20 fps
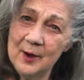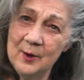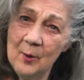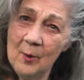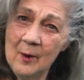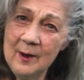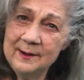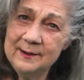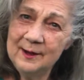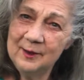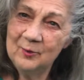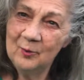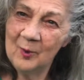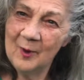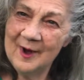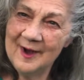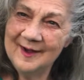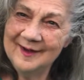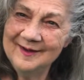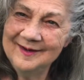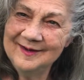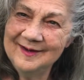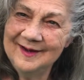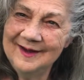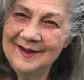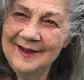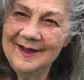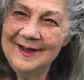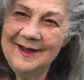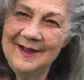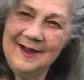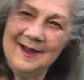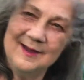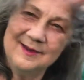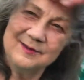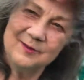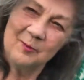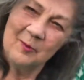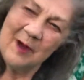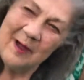anointed one
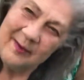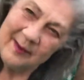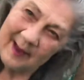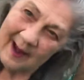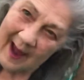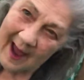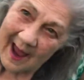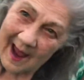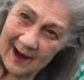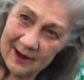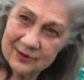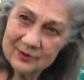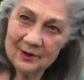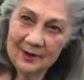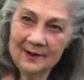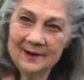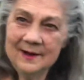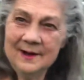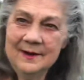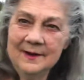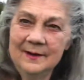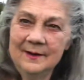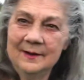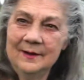is the one that actually